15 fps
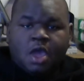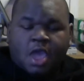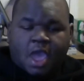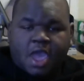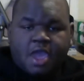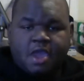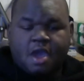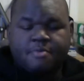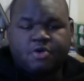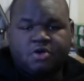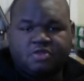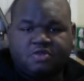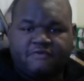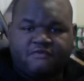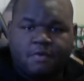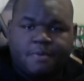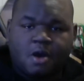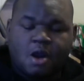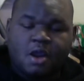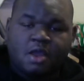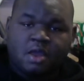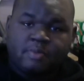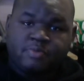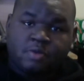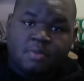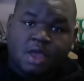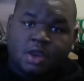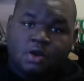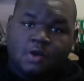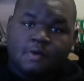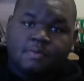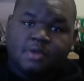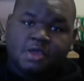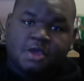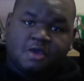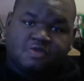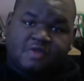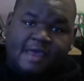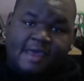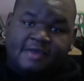Hey, I'm Christopher Parham. You may know me as